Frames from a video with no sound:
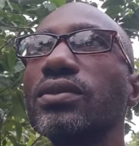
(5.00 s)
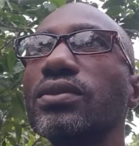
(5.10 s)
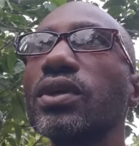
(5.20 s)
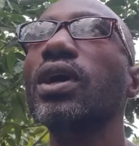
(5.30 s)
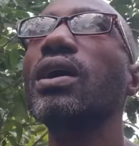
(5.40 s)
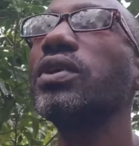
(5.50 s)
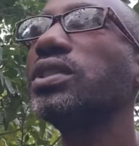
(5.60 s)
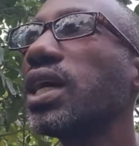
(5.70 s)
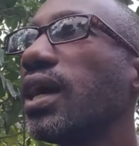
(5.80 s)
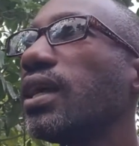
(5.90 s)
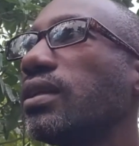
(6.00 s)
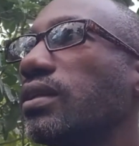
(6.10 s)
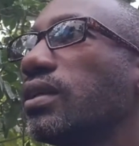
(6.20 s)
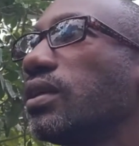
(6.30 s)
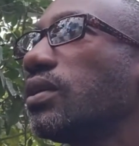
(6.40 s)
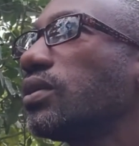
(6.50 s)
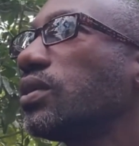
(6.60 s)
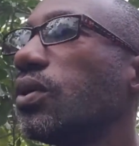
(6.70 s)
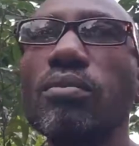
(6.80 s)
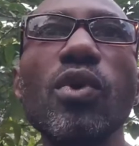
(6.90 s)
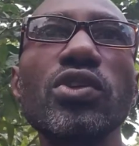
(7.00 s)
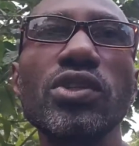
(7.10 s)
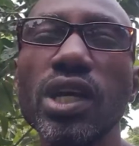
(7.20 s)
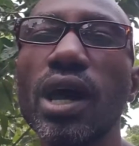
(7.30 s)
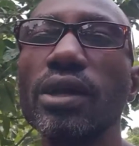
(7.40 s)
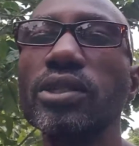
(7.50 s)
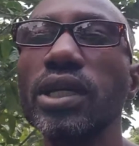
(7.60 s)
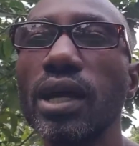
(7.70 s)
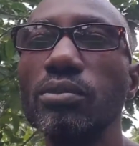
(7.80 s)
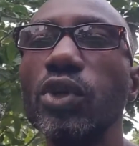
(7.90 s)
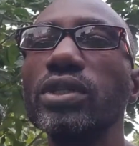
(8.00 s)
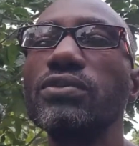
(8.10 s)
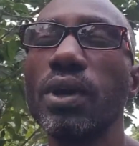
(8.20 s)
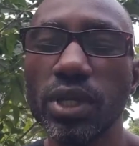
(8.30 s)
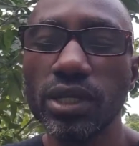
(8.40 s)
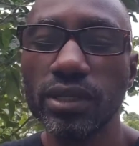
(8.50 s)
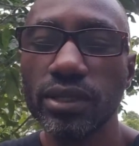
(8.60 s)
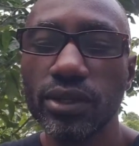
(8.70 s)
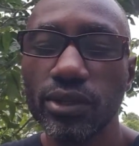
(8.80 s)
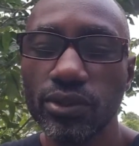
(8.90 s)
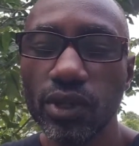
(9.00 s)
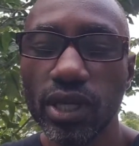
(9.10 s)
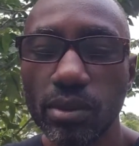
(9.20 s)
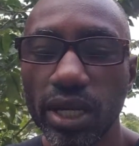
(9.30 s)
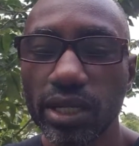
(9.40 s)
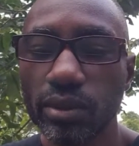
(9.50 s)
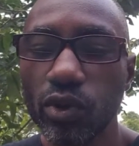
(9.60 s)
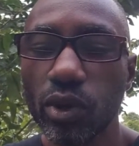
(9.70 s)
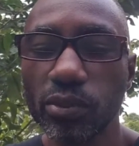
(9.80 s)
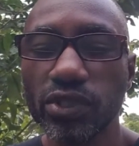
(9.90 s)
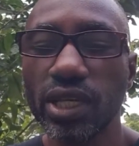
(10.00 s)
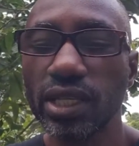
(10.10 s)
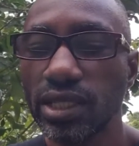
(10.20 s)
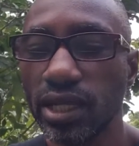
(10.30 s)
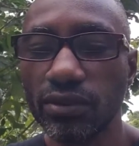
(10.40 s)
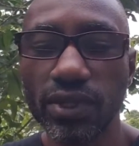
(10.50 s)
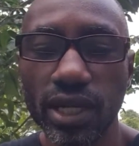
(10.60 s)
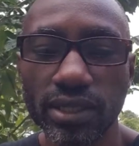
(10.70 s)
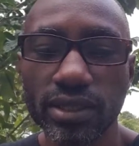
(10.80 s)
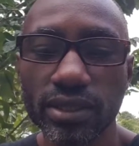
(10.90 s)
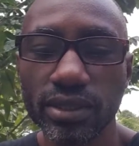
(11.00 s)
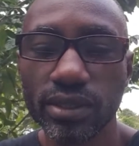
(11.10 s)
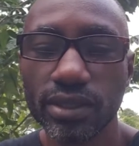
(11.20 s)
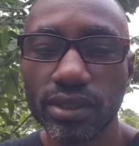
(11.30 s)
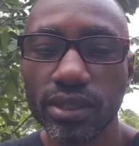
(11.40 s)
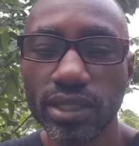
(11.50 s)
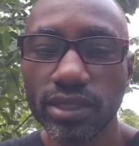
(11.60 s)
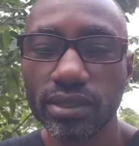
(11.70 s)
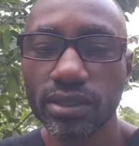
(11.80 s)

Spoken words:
So you have your child, you see how much joy your child bring the family. So you give them a name representing of that. Yes?